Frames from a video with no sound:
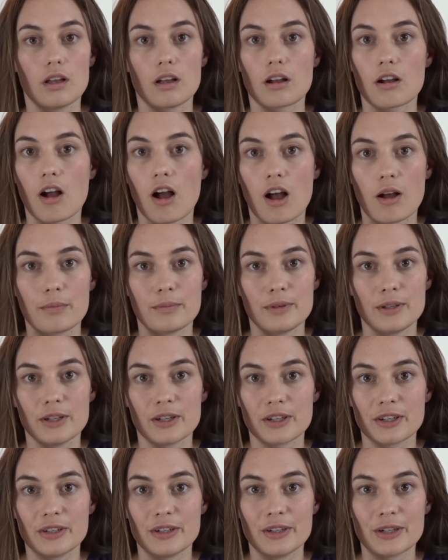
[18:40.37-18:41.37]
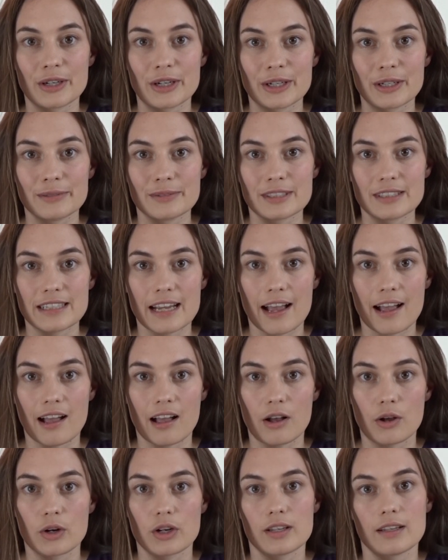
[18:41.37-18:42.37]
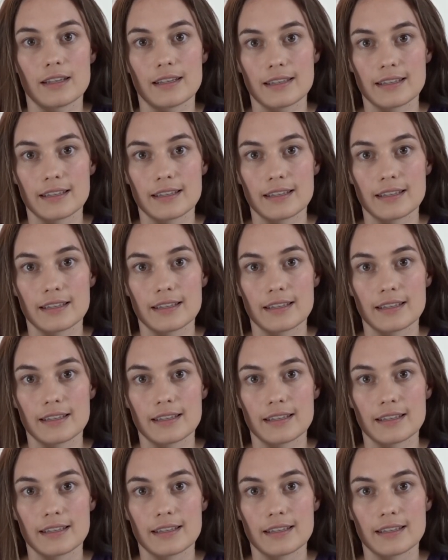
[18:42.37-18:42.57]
calm your nerves down,